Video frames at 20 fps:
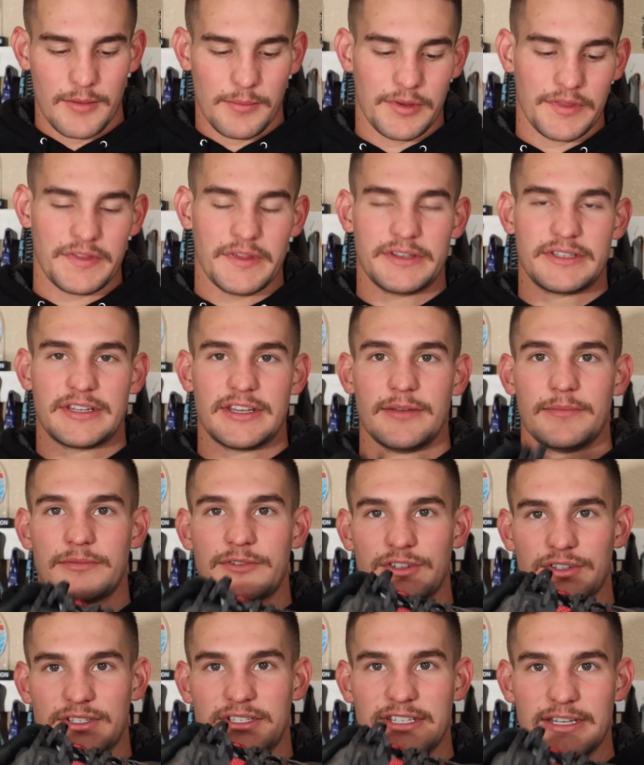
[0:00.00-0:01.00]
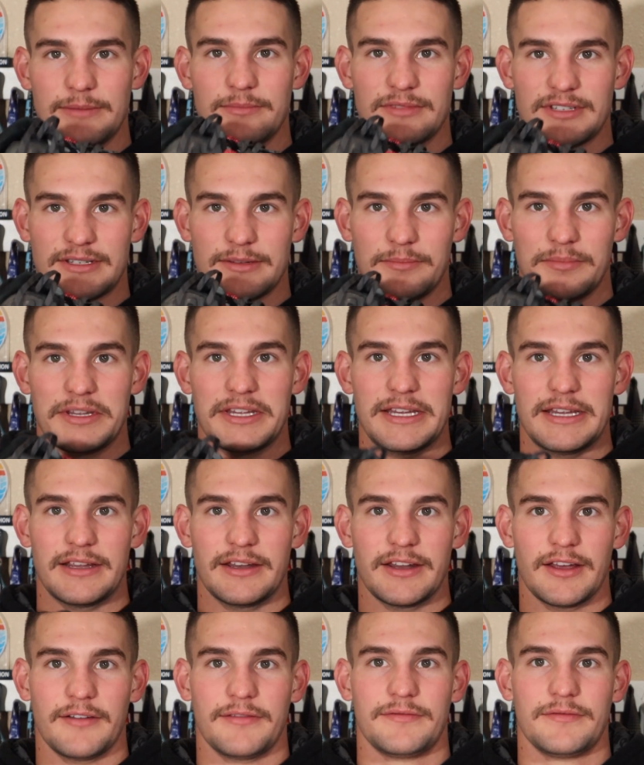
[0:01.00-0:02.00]
But the Timp just seems to be
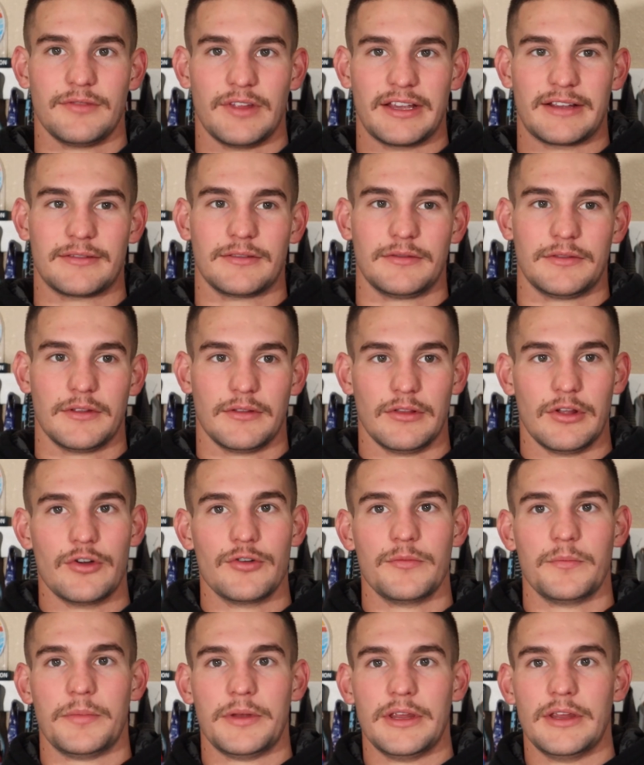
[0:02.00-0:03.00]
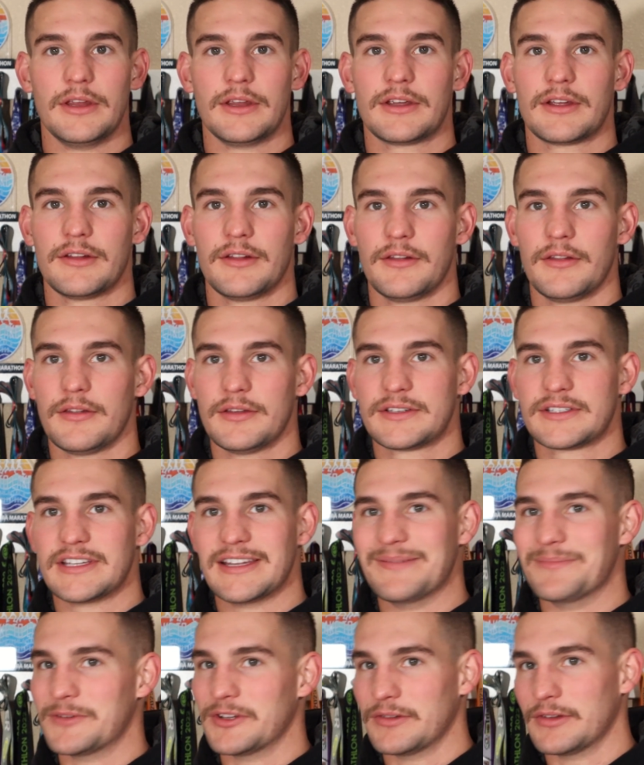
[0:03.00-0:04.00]
enough. Like, the Lone Peak
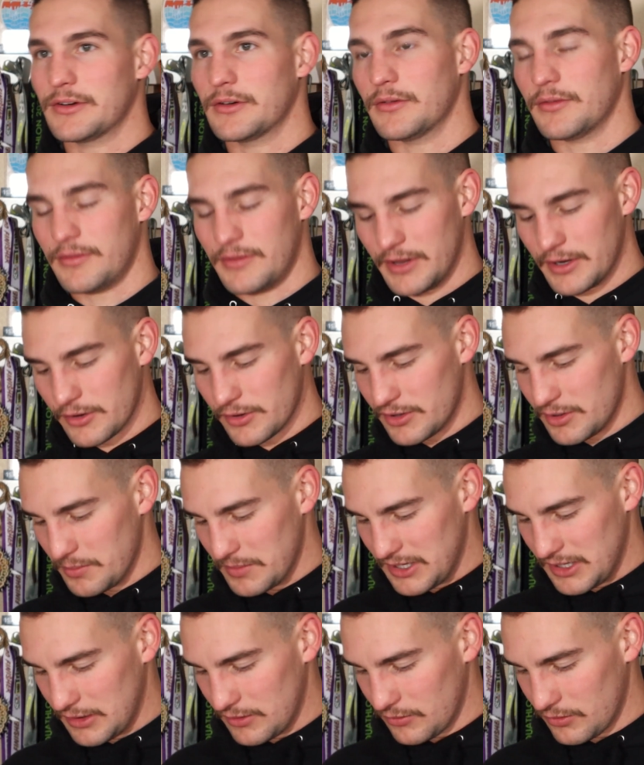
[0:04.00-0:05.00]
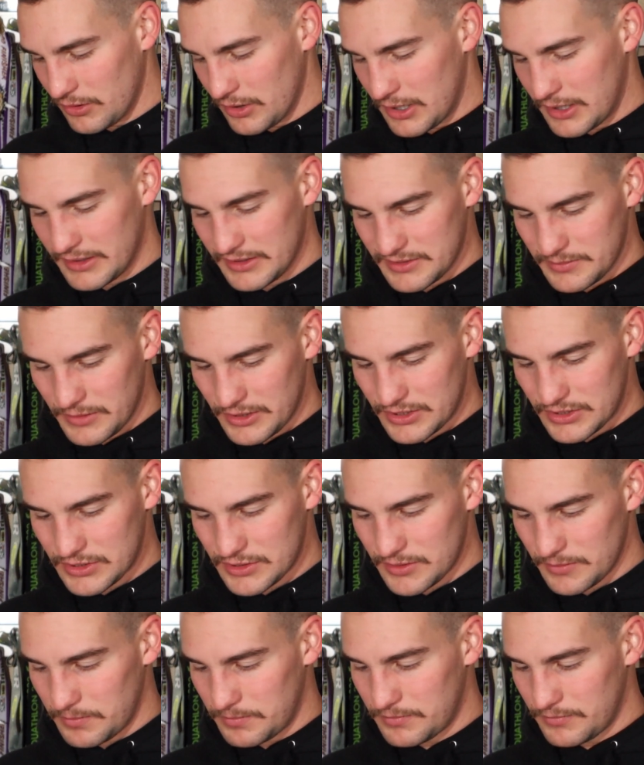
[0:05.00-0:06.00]
seemed a little thinner to me, or not as
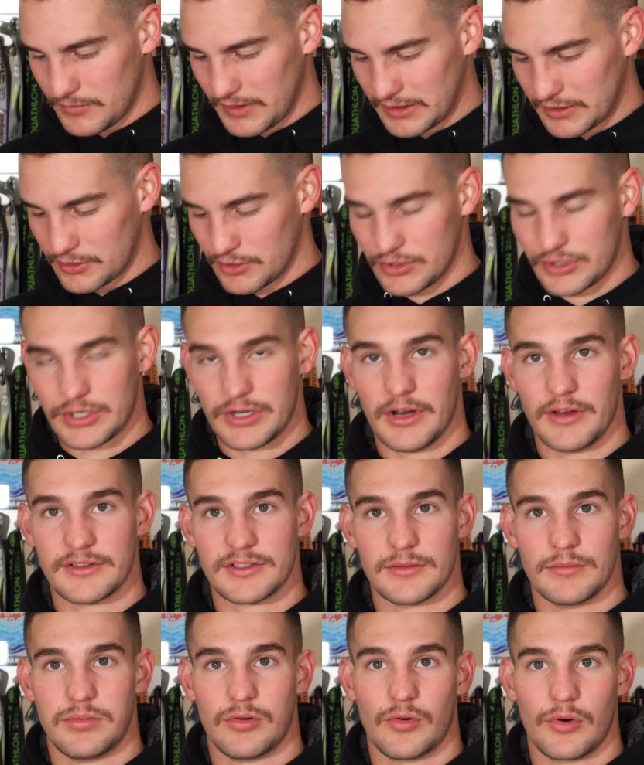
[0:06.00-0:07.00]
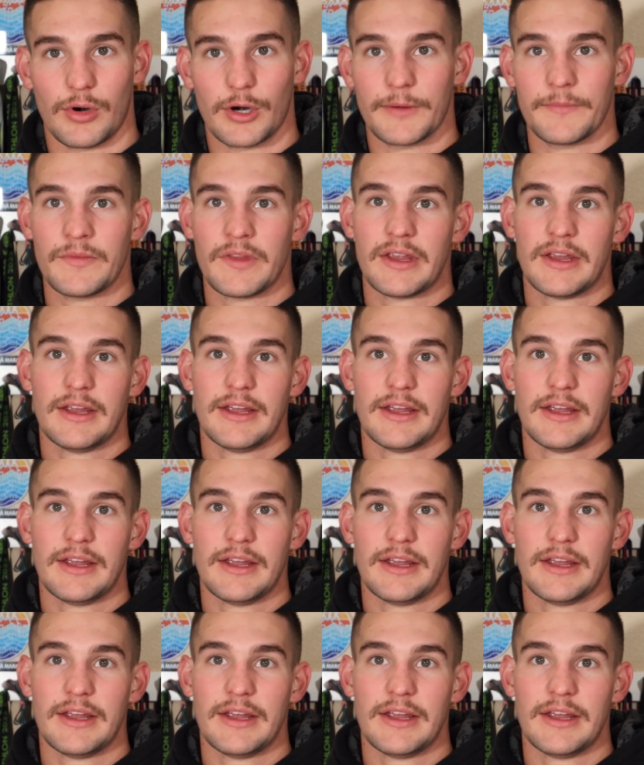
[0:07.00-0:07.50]
much like cushion and support.